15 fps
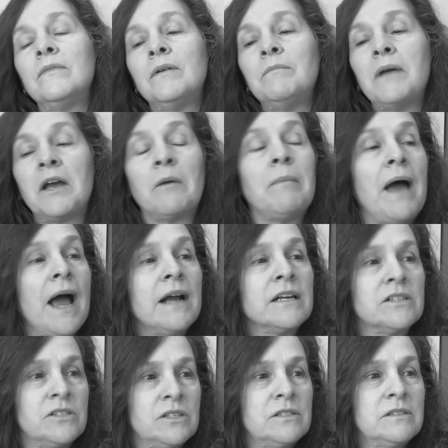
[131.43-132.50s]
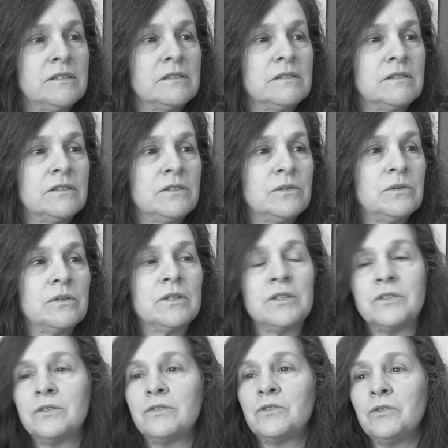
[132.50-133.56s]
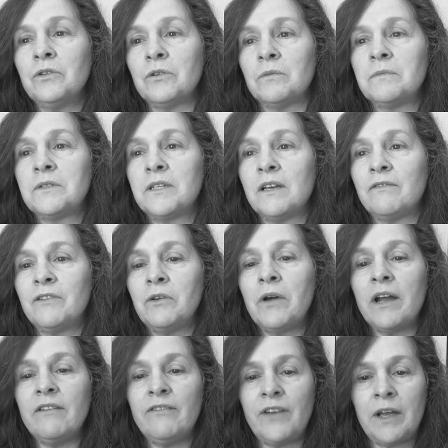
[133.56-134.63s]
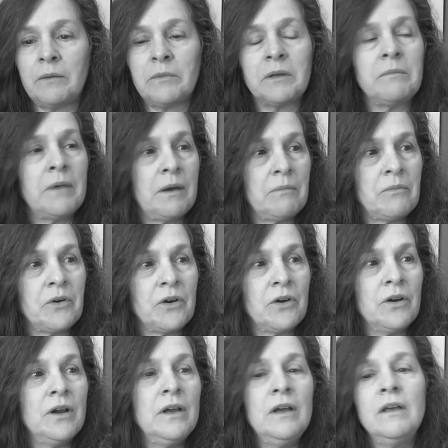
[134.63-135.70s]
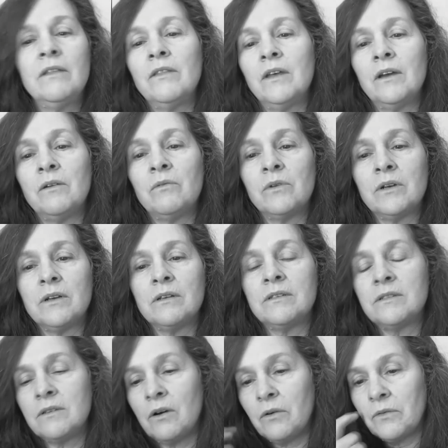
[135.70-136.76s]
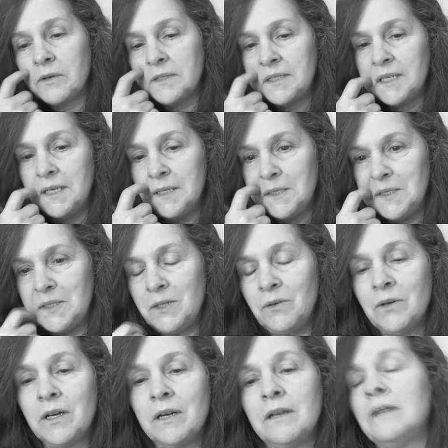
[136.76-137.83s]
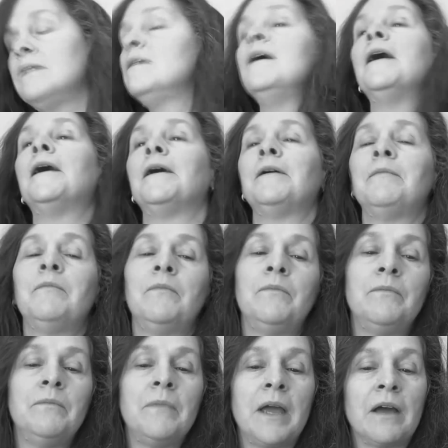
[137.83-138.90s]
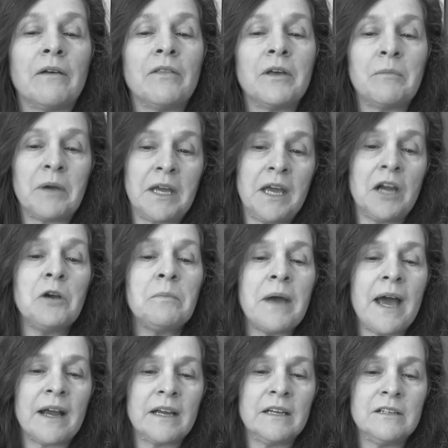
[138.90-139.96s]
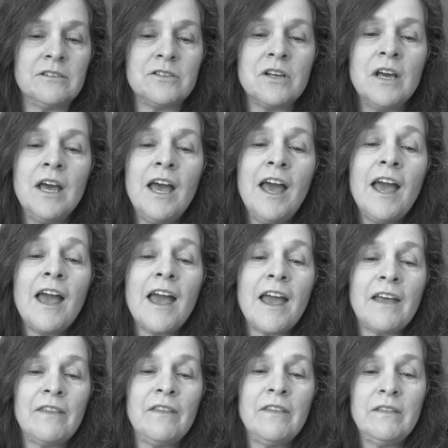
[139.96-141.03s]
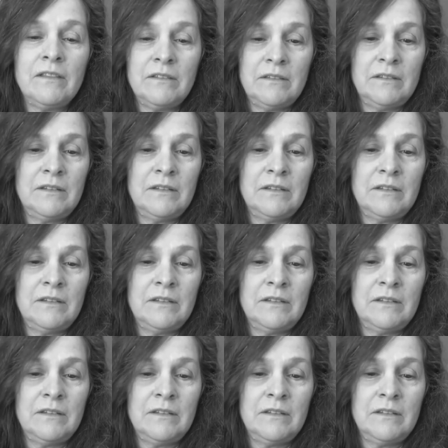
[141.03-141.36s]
mail packages to the troops. If you had a family member that was overseas, you could mail them a care package. And